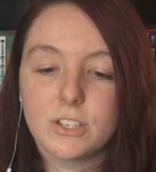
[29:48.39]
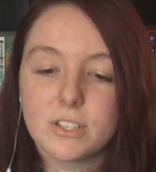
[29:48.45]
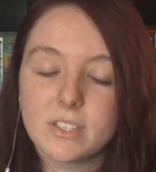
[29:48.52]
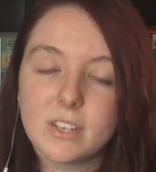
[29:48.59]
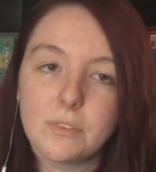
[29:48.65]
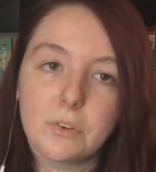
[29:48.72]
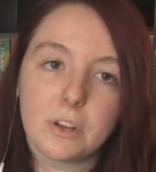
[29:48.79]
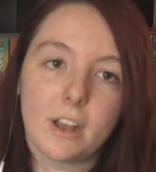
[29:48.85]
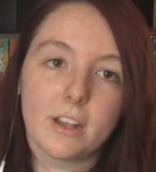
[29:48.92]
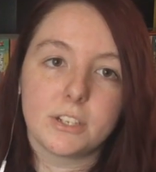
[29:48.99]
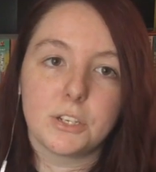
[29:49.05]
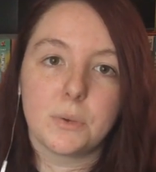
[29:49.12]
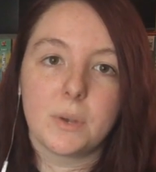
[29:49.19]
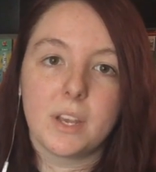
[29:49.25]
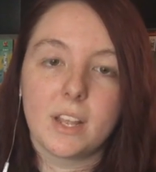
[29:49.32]
I just never
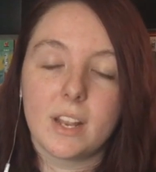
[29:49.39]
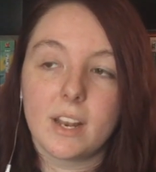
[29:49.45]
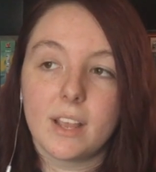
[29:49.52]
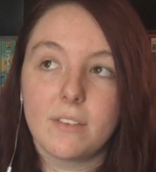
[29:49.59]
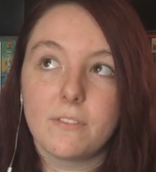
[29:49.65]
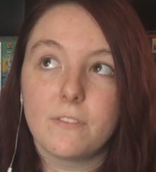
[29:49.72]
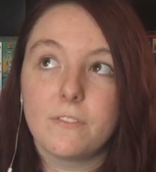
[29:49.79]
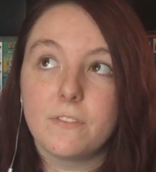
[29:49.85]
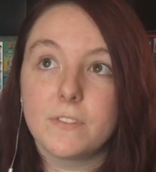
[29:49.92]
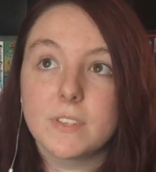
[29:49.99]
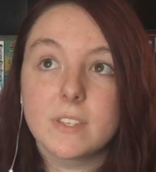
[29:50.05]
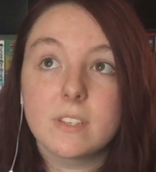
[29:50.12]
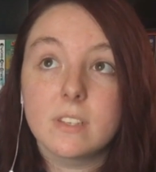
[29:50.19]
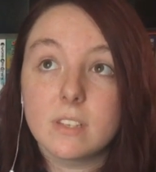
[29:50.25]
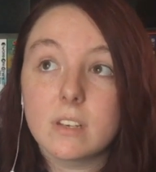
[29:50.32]
got to it and I
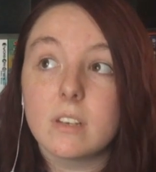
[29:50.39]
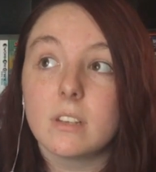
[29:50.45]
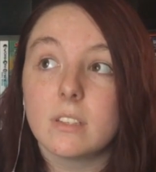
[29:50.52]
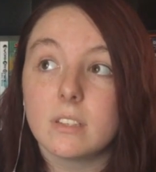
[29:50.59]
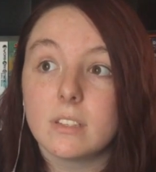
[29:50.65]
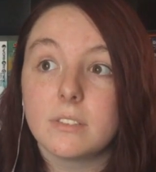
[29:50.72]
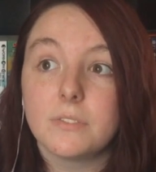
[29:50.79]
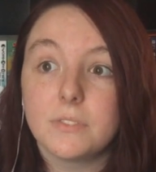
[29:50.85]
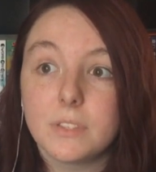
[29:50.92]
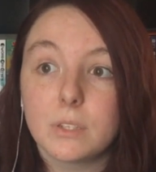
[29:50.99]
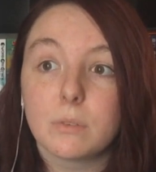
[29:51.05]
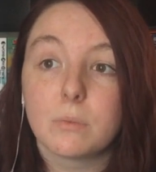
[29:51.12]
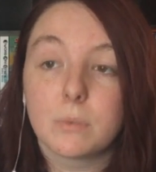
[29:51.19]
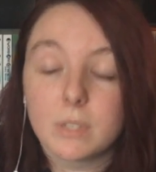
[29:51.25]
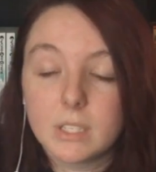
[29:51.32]
still
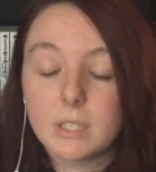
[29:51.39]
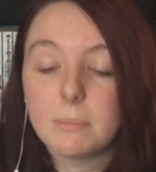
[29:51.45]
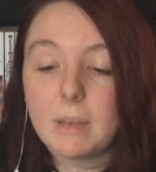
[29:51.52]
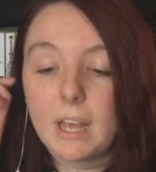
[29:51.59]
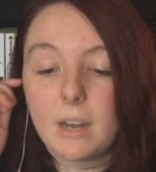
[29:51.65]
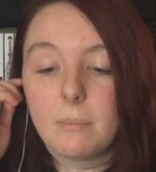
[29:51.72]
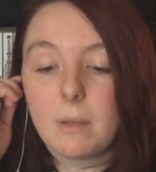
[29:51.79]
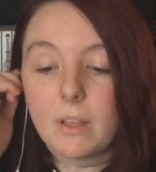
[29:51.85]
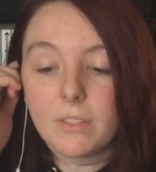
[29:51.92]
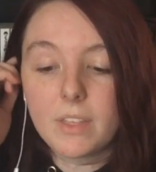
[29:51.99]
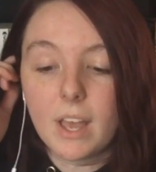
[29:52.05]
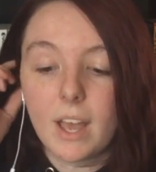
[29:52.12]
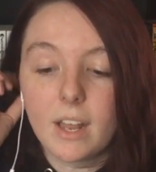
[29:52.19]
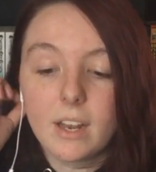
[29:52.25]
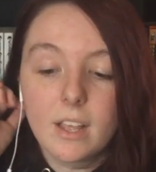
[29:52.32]
feel really bad about
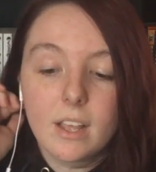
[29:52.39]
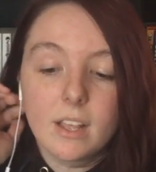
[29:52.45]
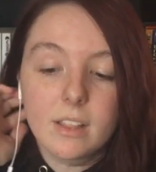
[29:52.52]
that.